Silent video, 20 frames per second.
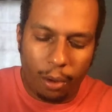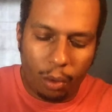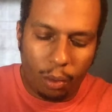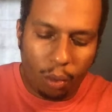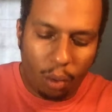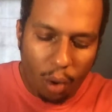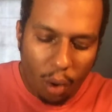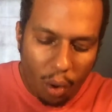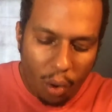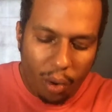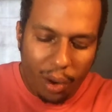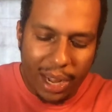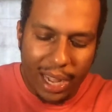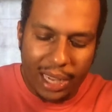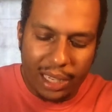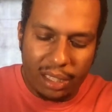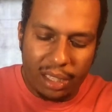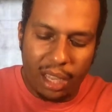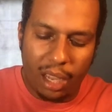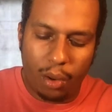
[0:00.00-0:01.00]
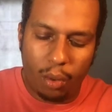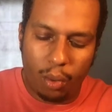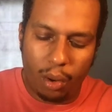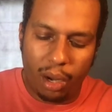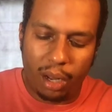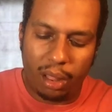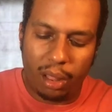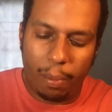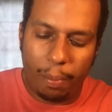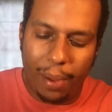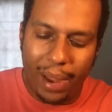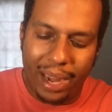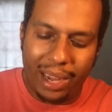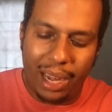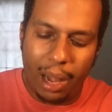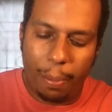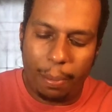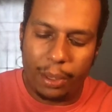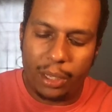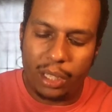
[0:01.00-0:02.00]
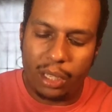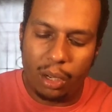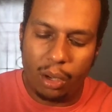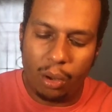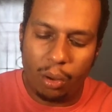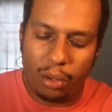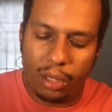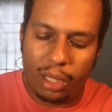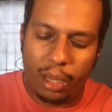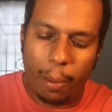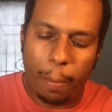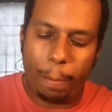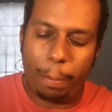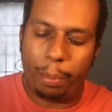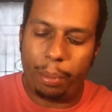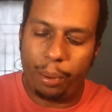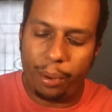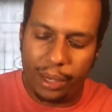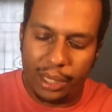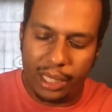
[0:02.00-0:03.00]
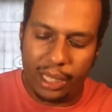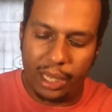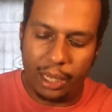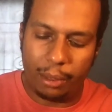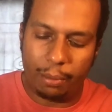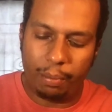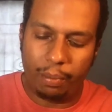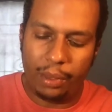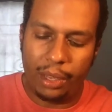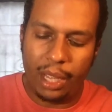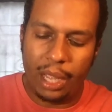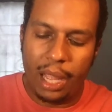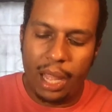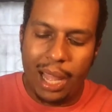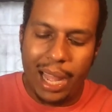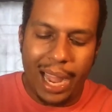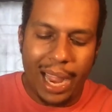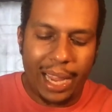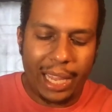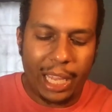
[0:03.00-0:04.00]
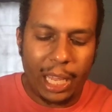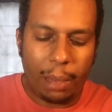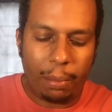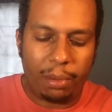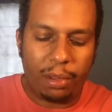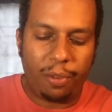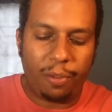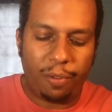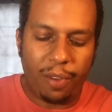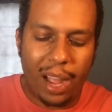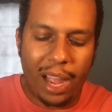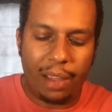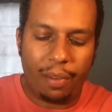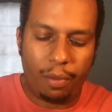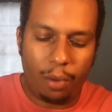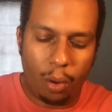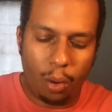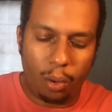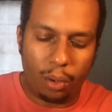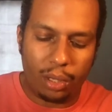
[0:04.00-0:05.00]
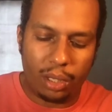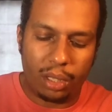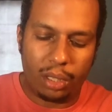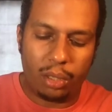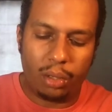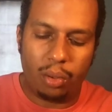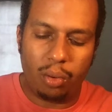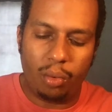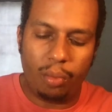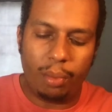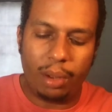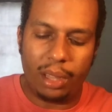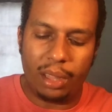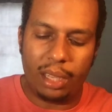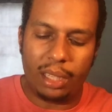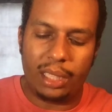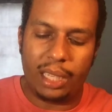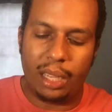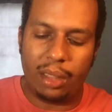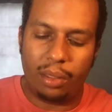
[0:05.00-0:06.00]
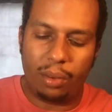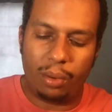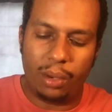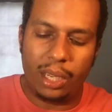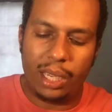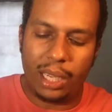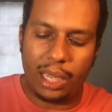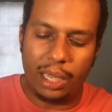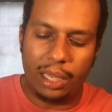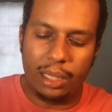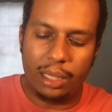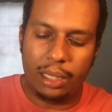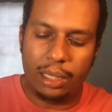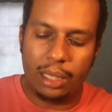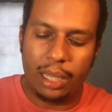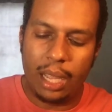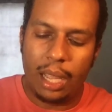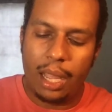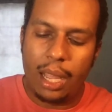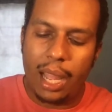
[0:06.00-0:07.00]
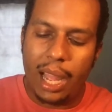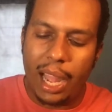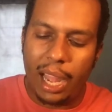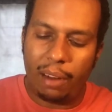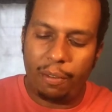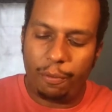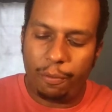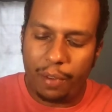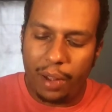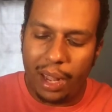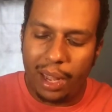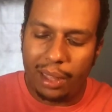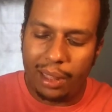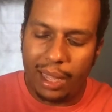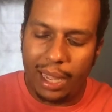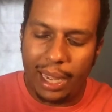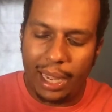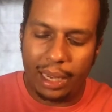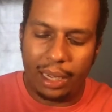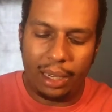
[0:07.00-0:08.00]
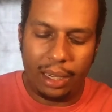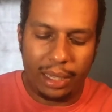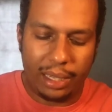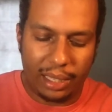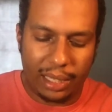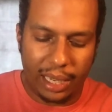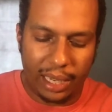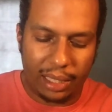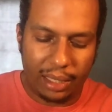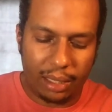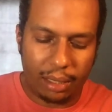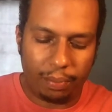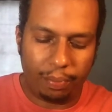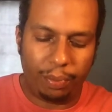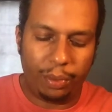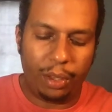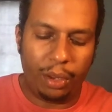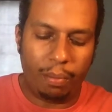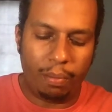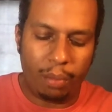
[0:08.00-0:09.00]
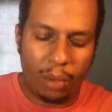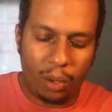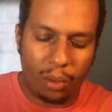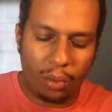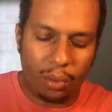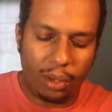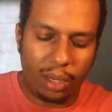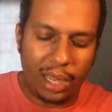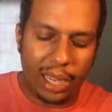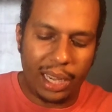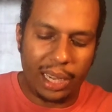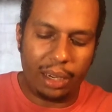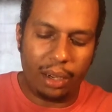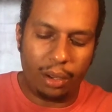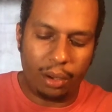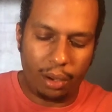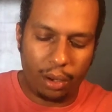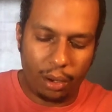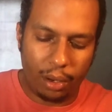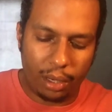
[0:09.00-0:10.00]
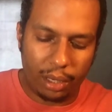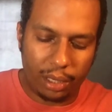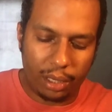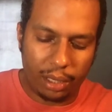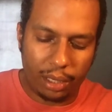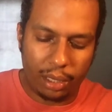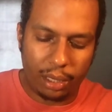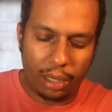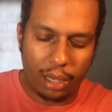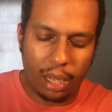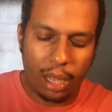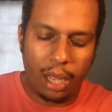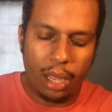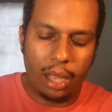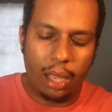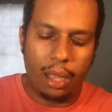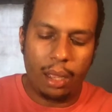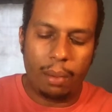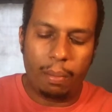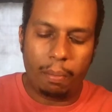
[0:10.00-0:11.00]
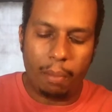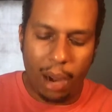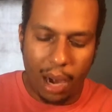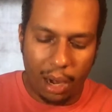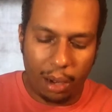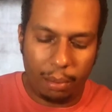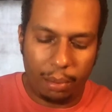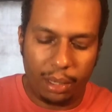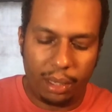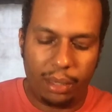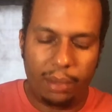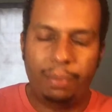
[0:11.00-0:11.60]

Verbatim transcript: Rolled as they were, the pineapples looked pretty. I kept five goats, two mothers and three kids, and father had Lizette, the mule and the horse. Marble.